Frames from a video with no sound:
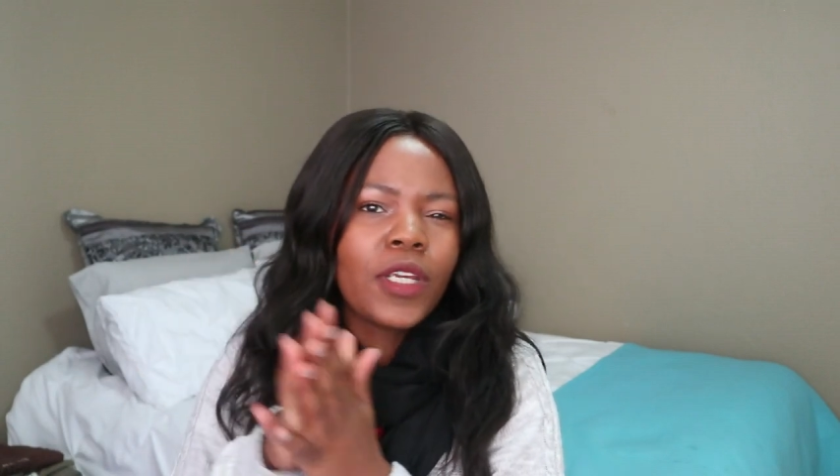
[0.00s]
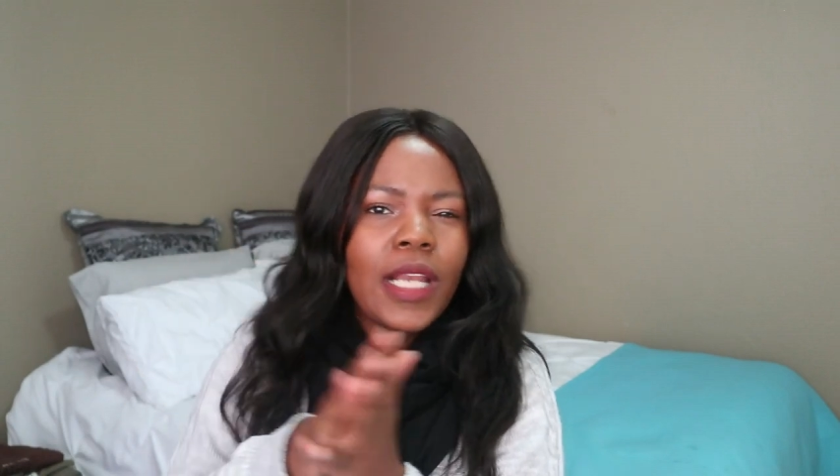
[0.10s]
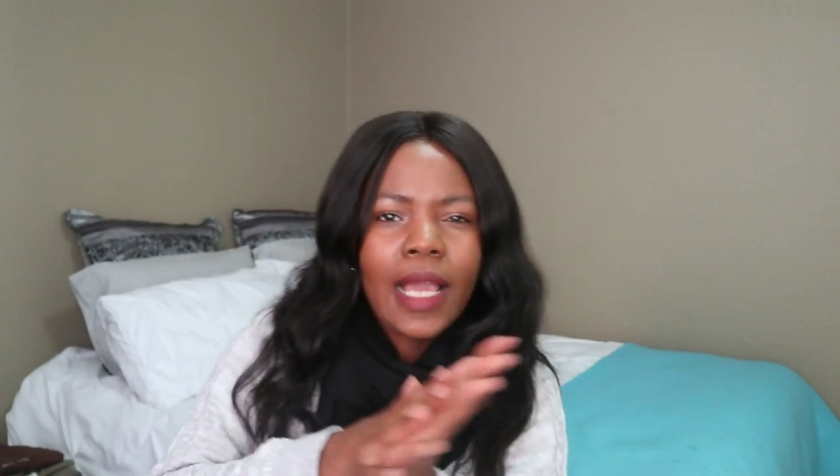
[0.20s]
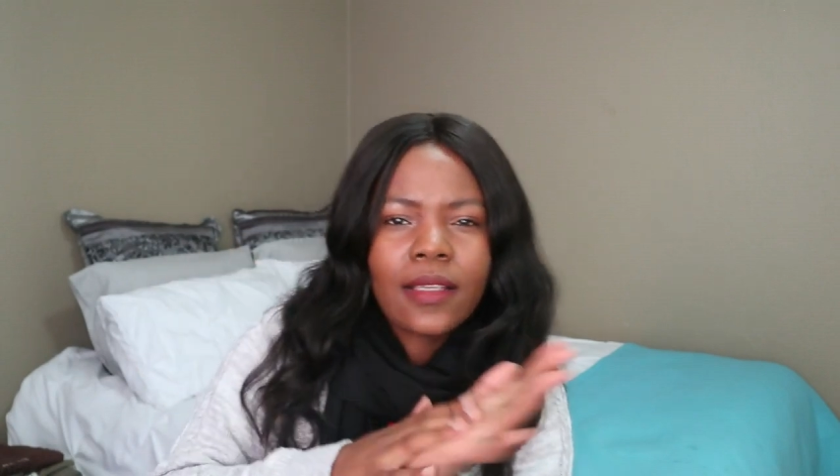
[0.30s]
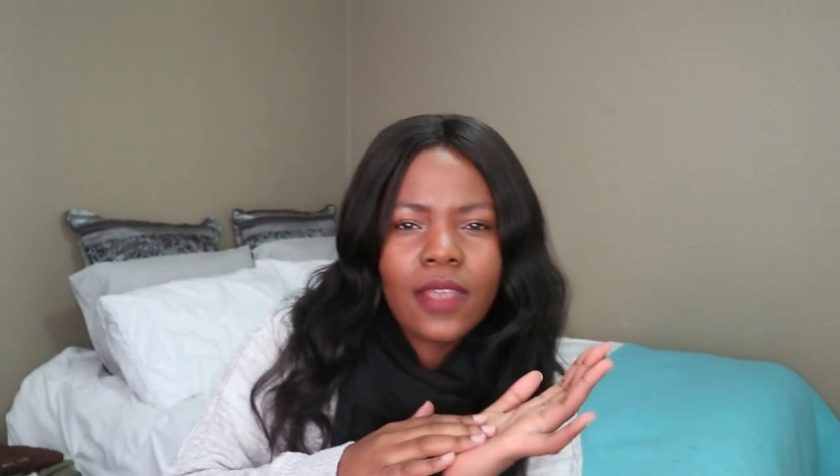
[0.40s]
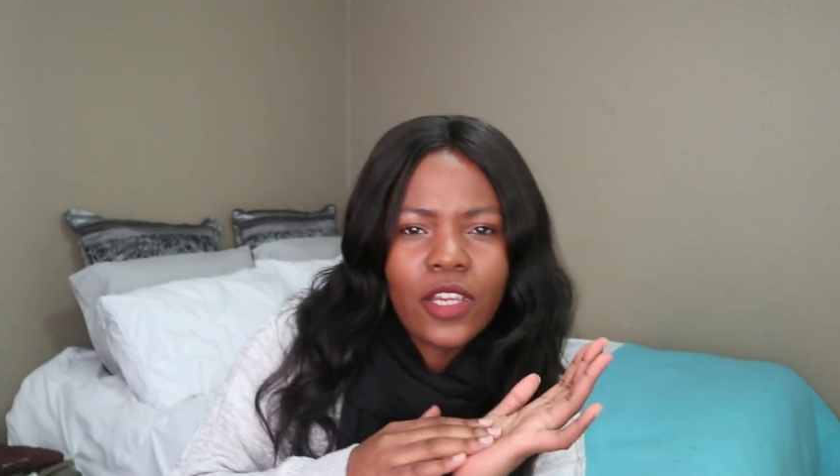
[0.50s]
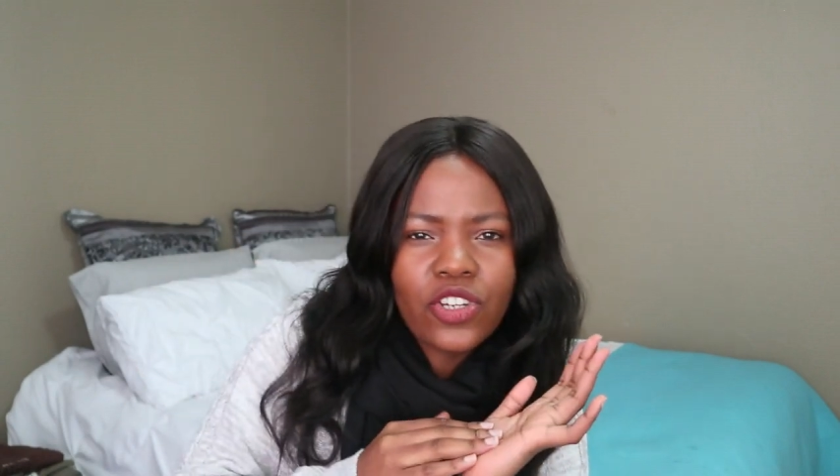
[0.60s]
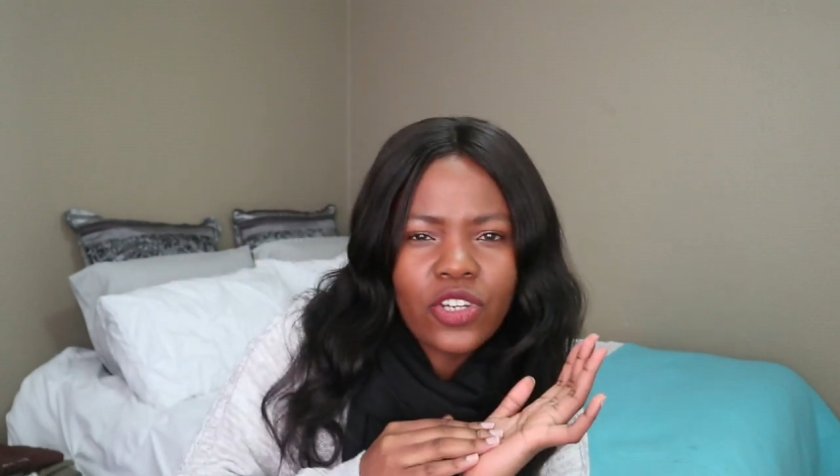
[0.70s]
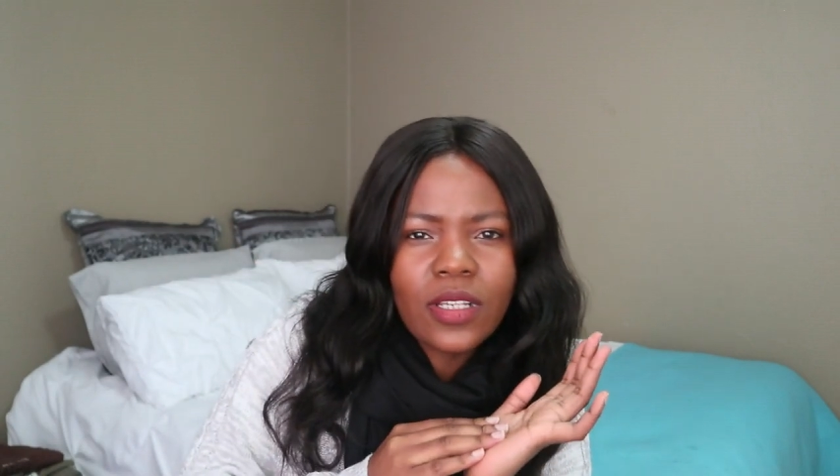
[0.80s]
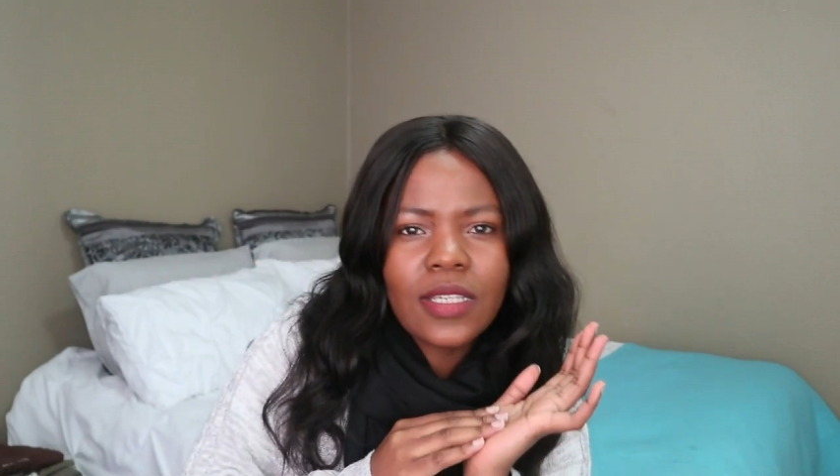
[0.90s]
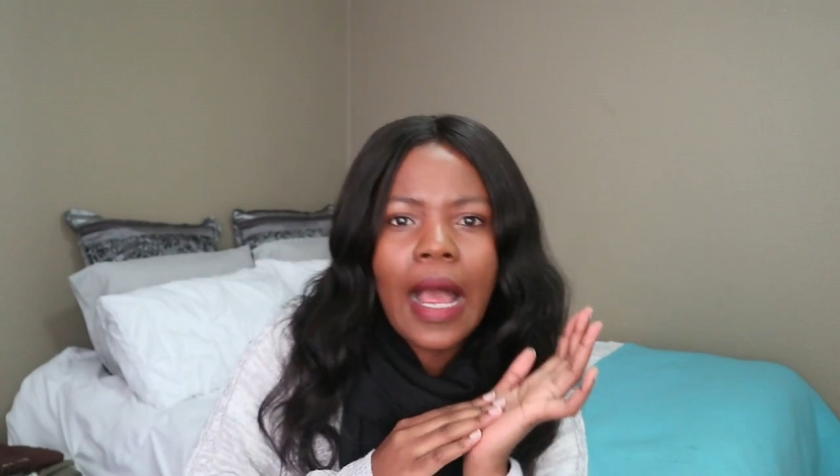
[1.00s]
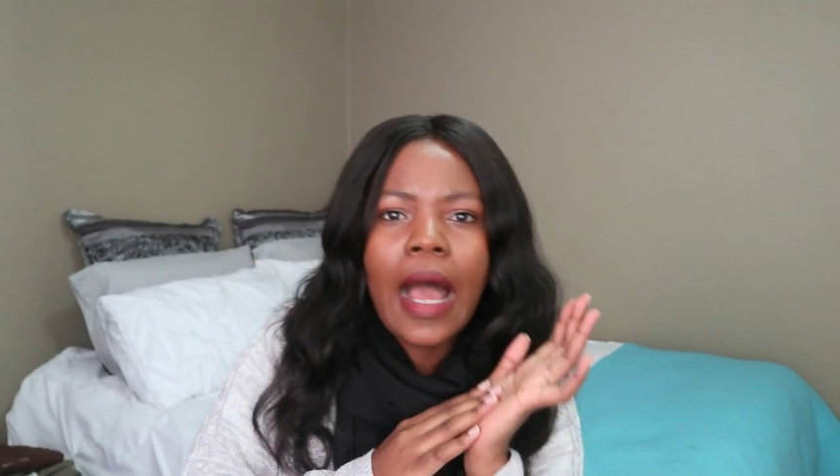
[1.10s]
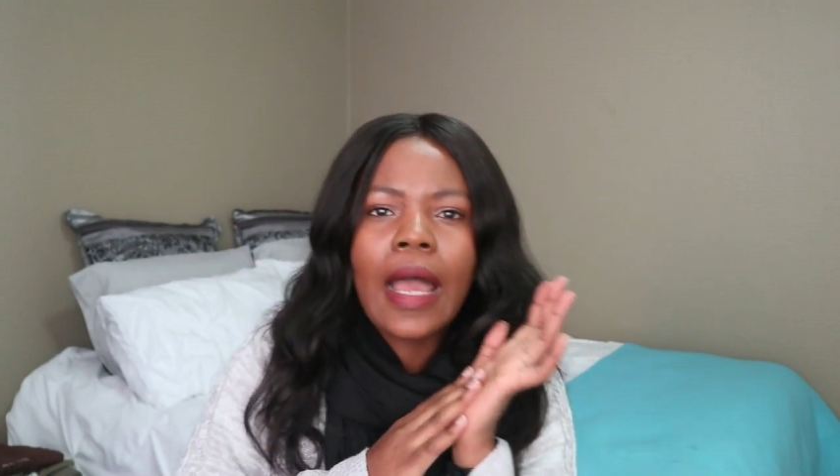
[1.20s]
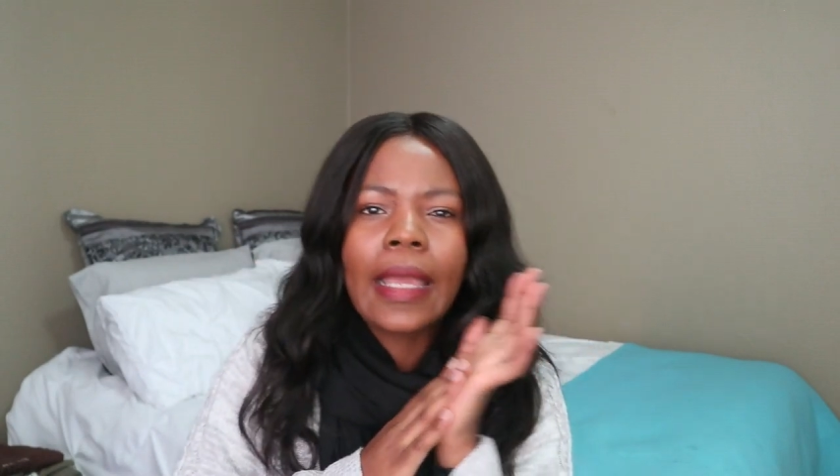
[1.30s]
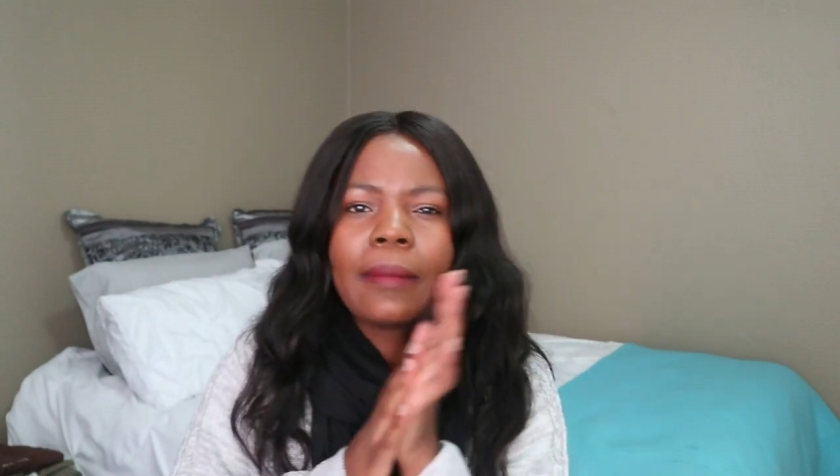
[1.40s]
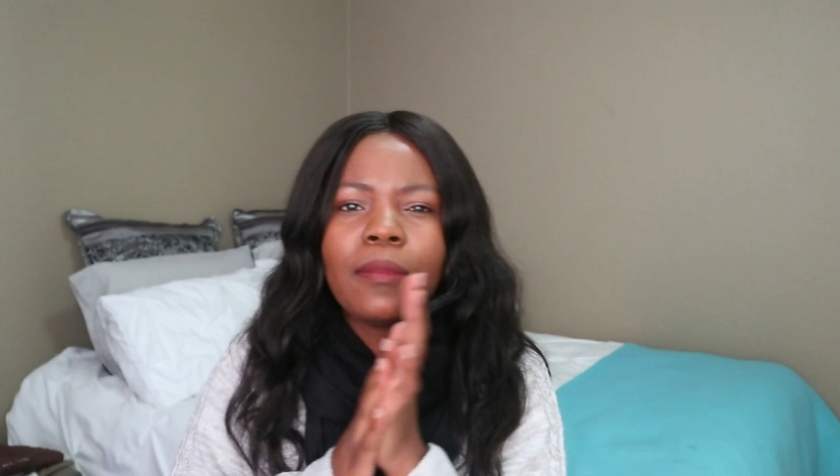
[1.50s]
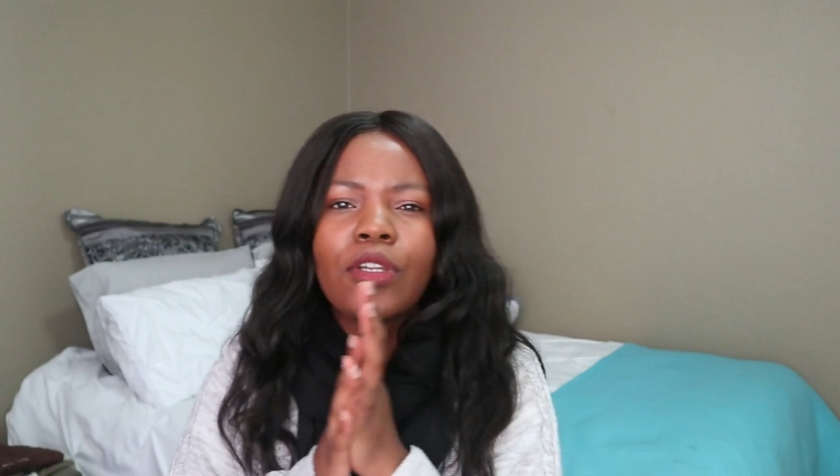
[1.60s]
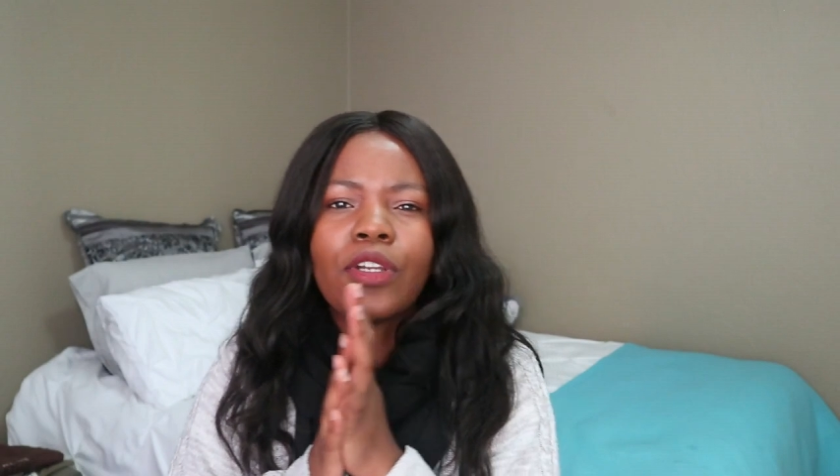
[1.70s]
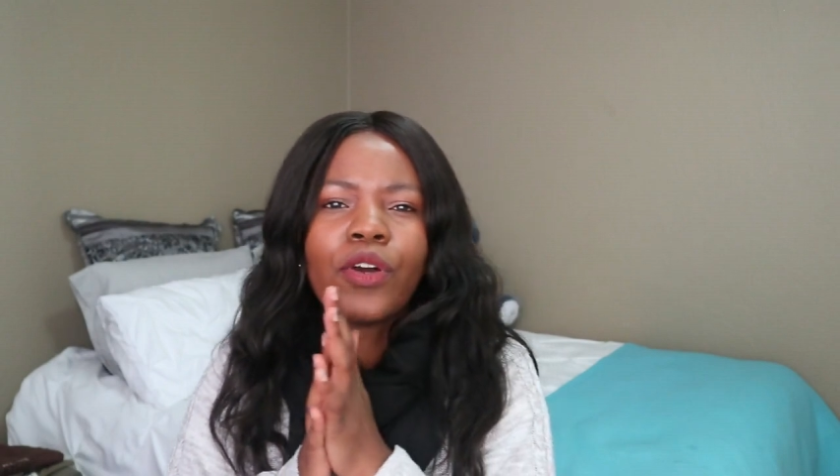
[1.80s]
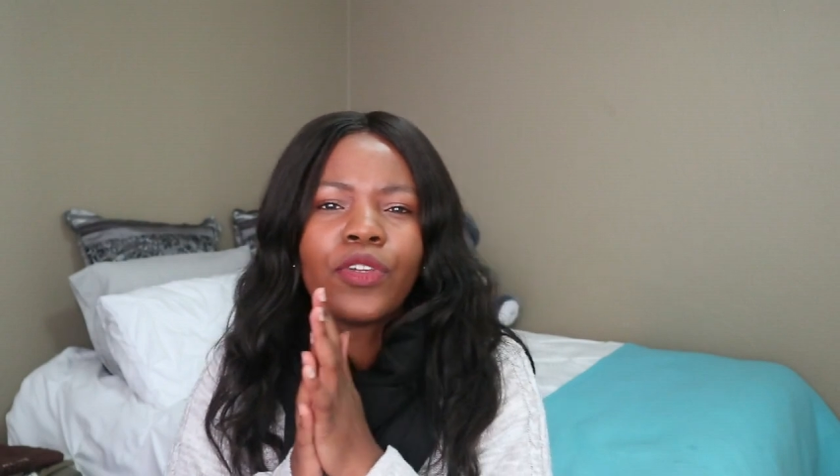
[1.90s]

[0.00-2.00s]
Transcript: relaxation time, you know.